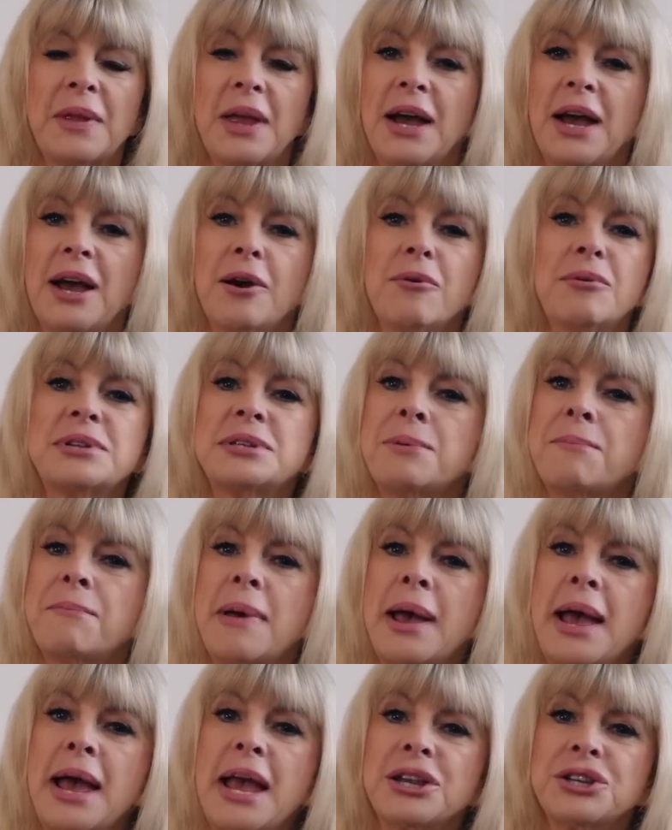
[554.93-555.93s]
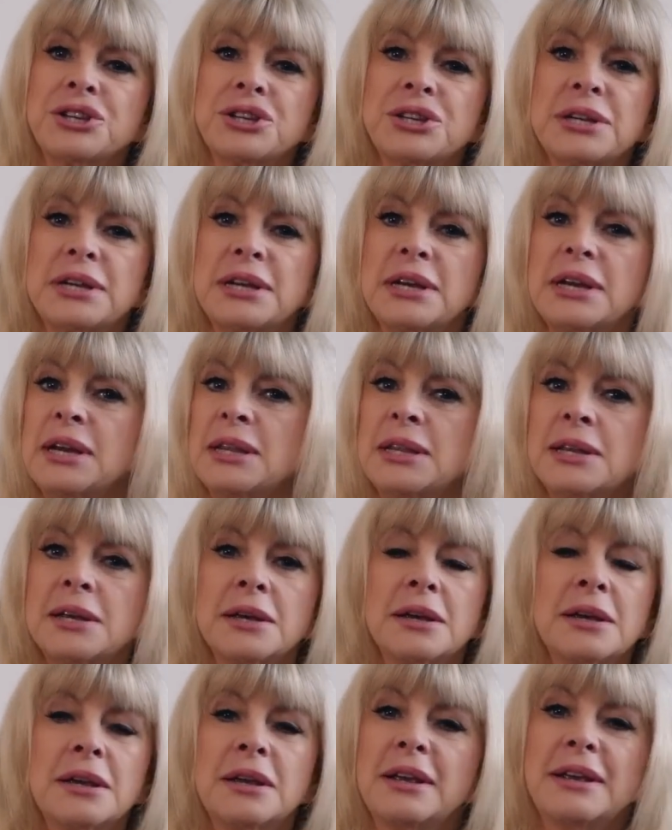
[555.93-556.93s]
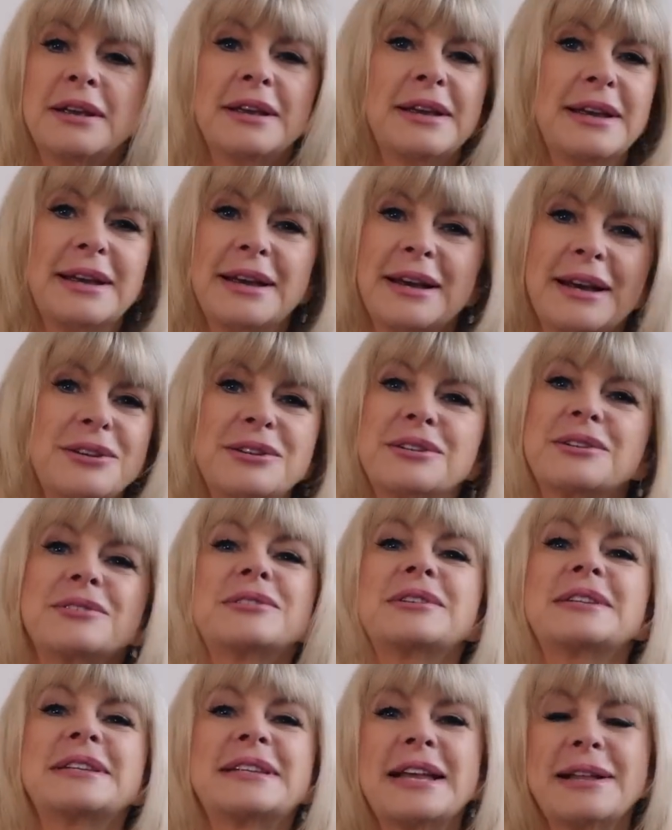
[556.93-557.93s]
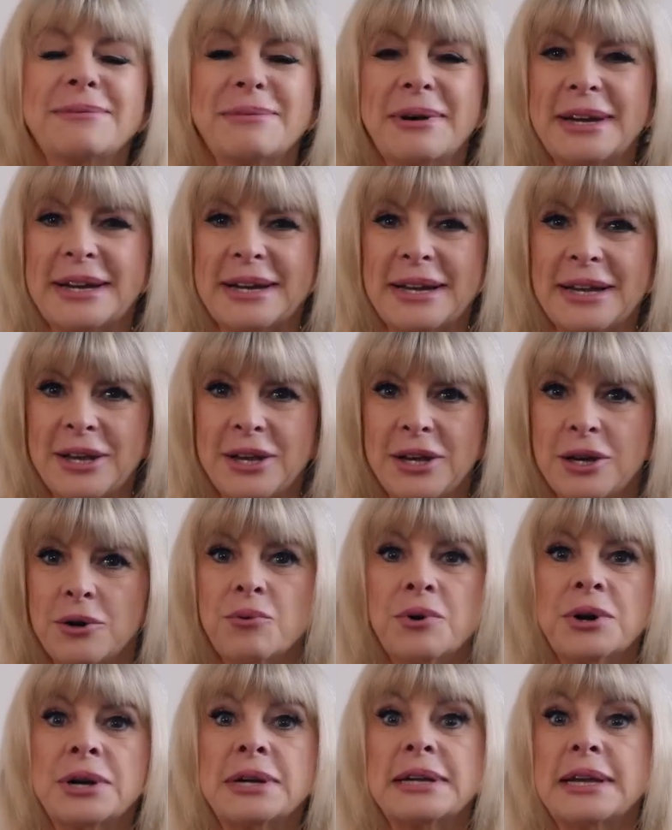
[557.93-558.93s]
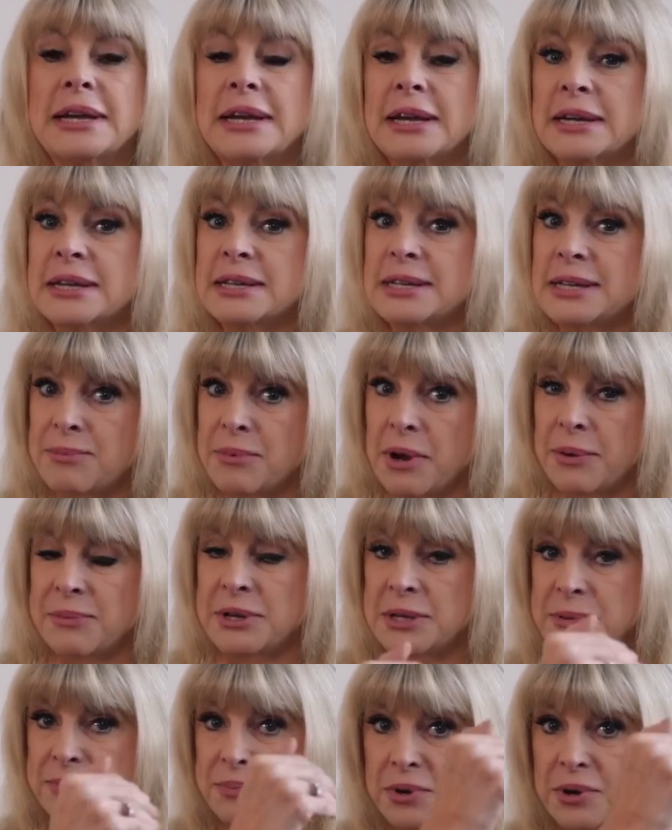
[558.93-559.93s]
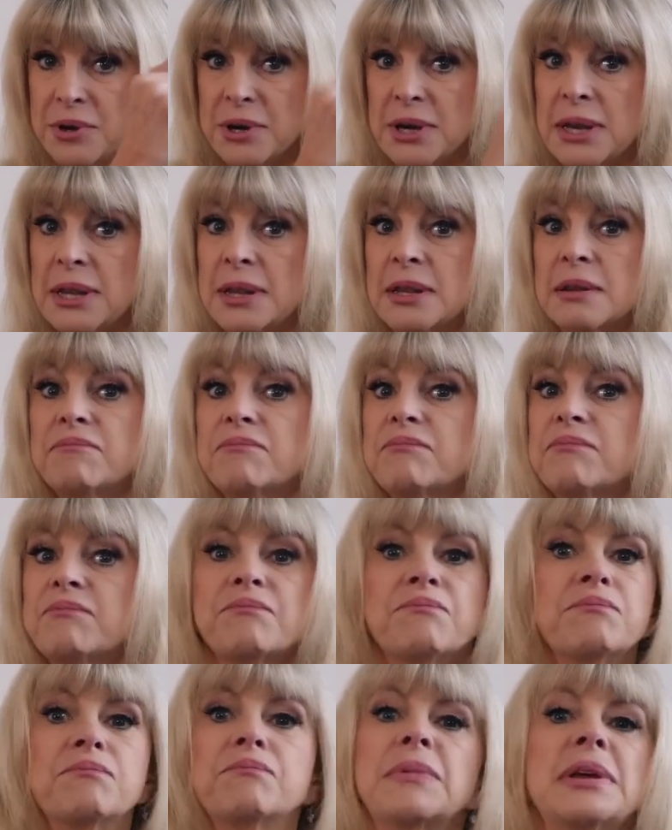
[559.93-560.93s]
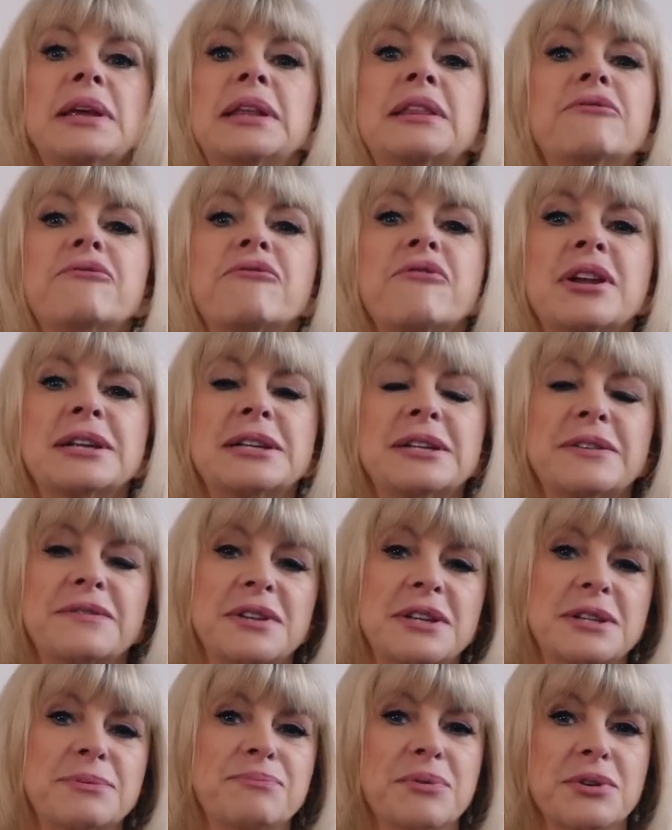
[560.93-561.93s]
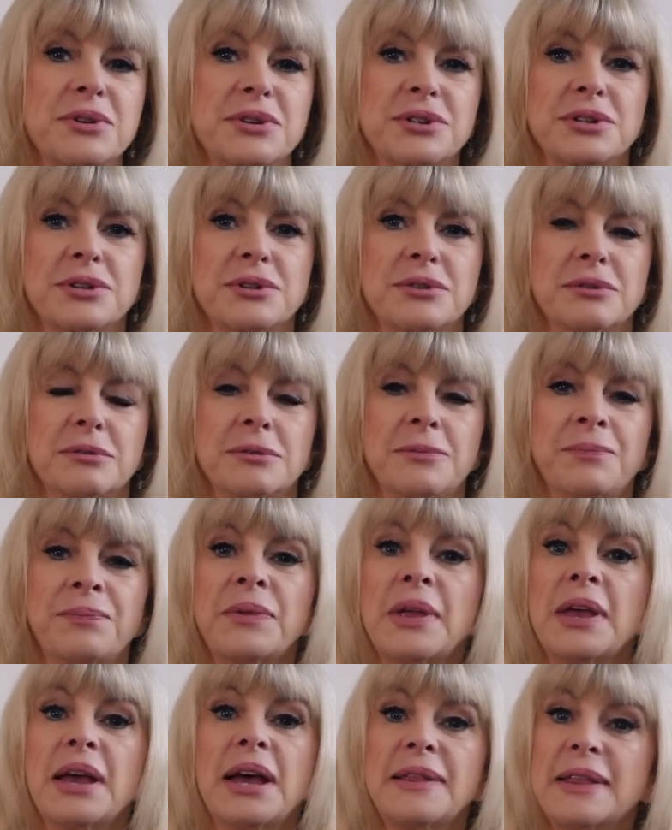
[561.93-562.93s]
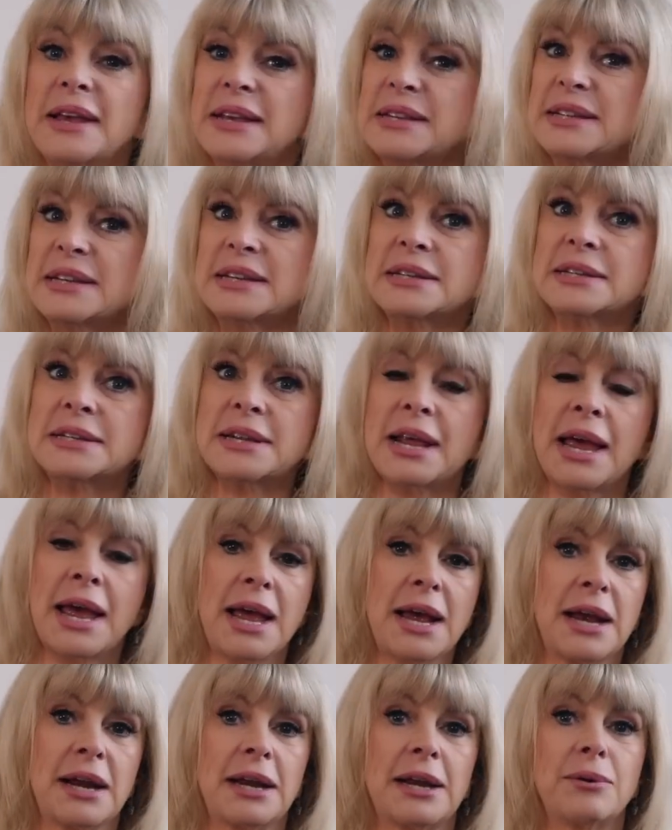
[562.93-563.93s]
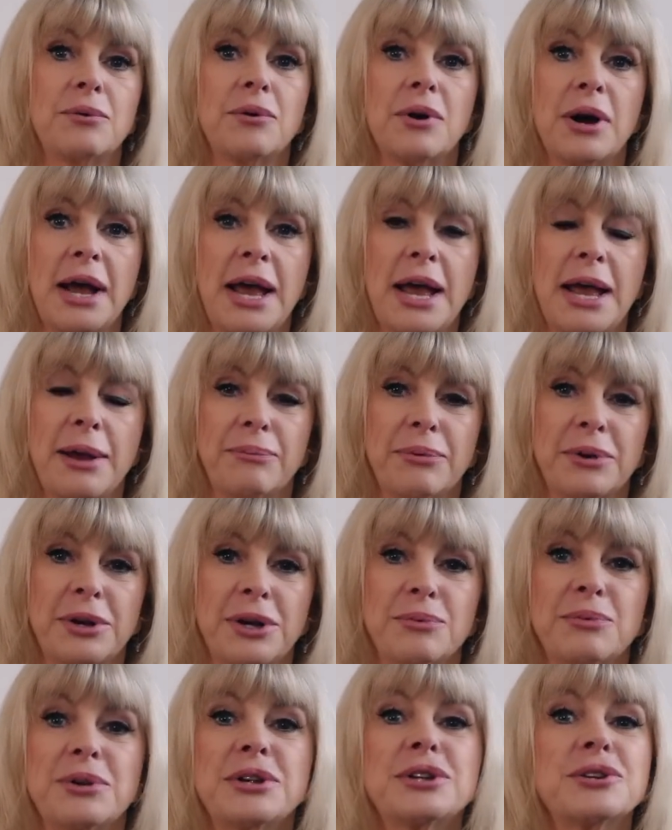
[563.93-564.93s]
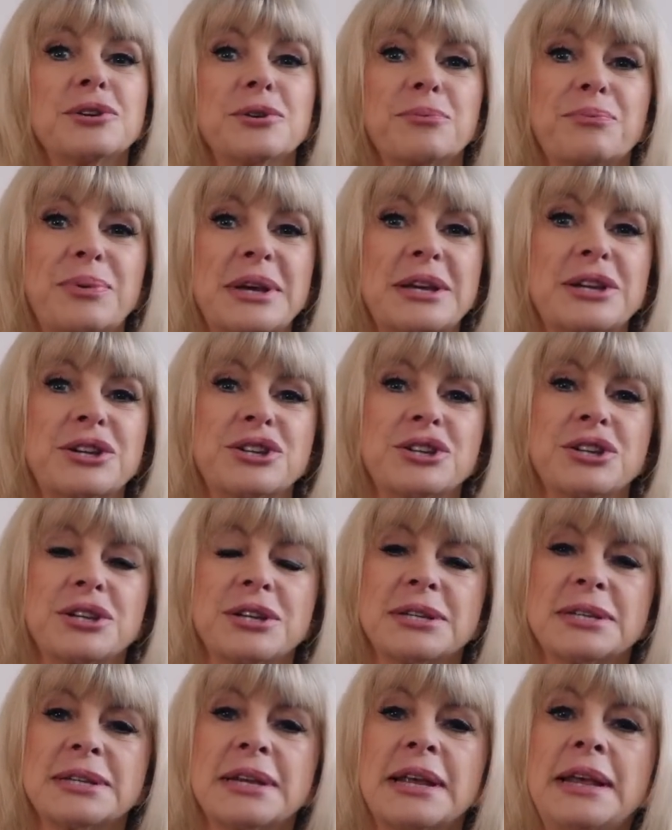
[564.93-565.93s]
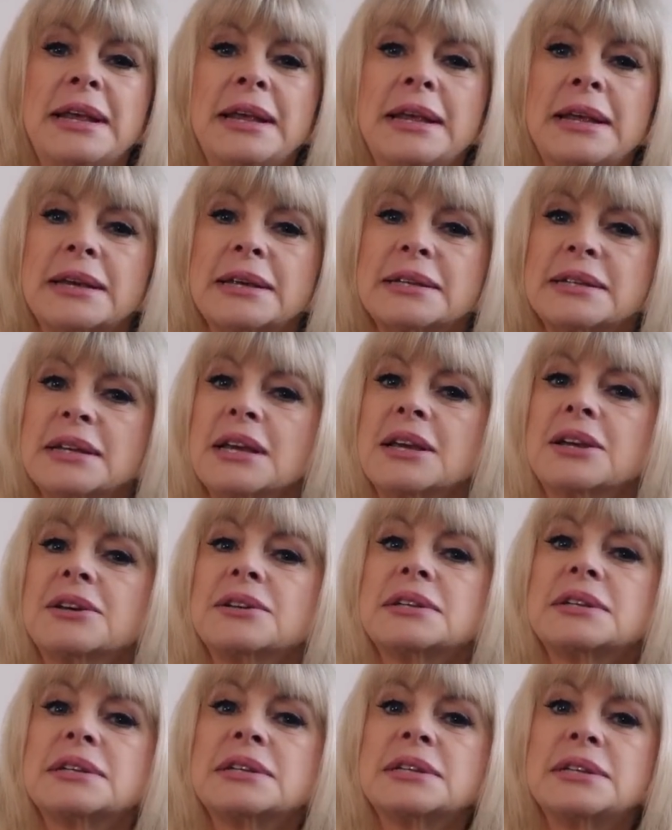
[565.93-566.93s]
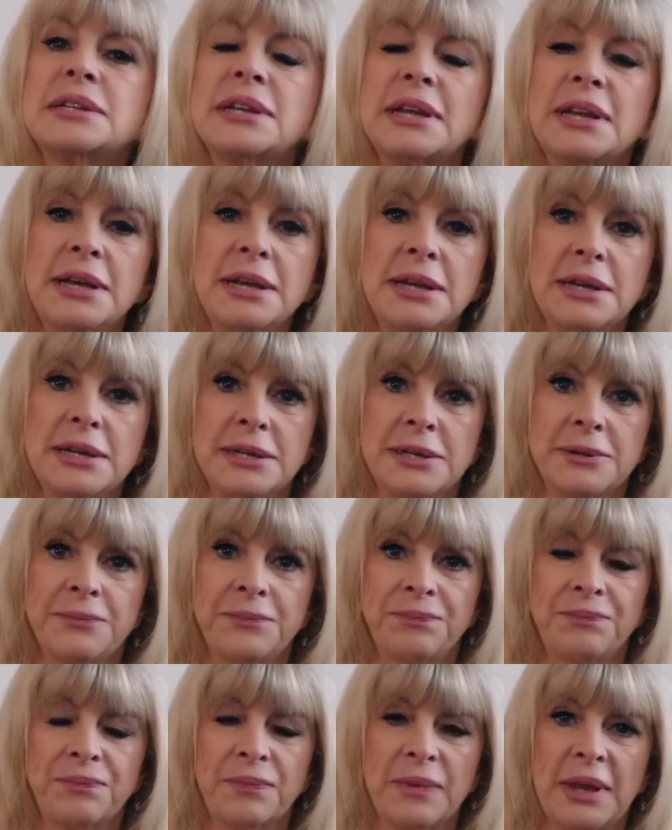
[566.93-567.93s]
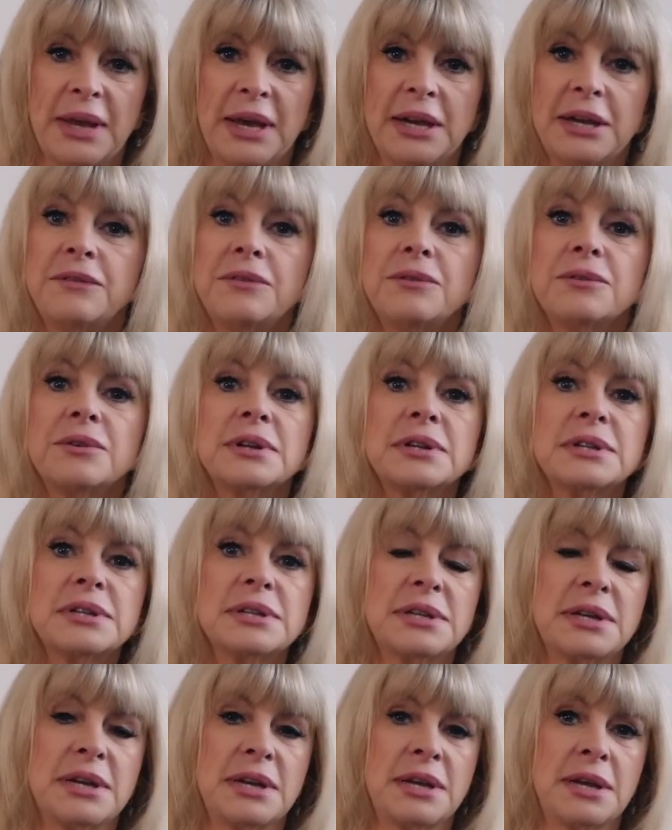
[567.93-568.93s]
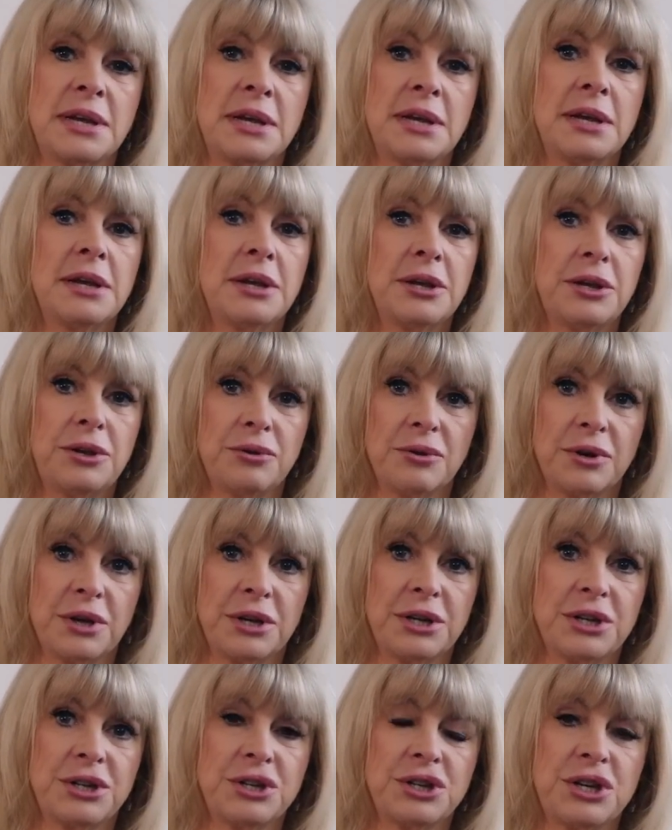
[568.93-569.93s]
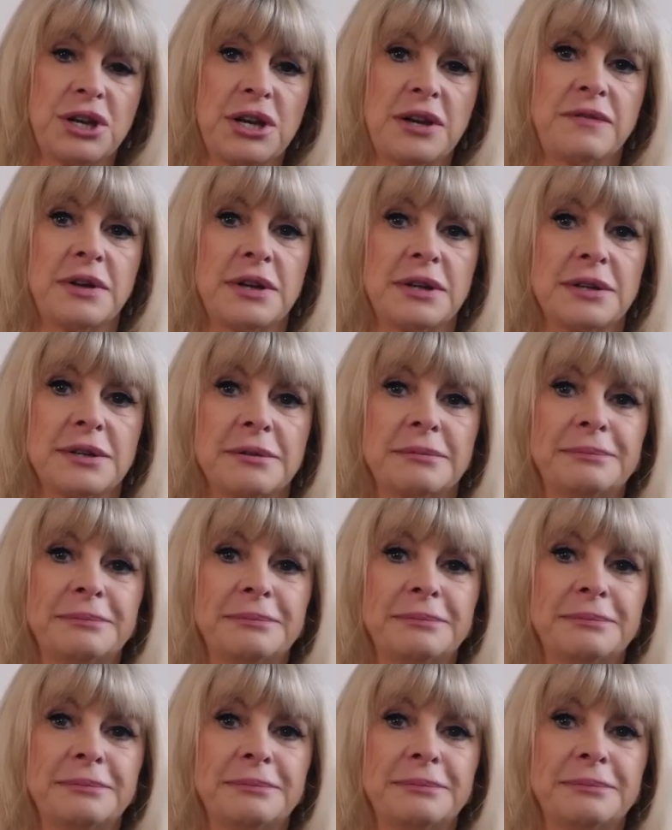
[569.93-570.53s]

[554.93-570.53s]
I always imagined it in the, I used to tell my little girl, one day you're gonna see mommy's book in the front of this bookstore. And that's exactly what happened. And we took pictures because I could see it. And if you can see it, you can achieve it.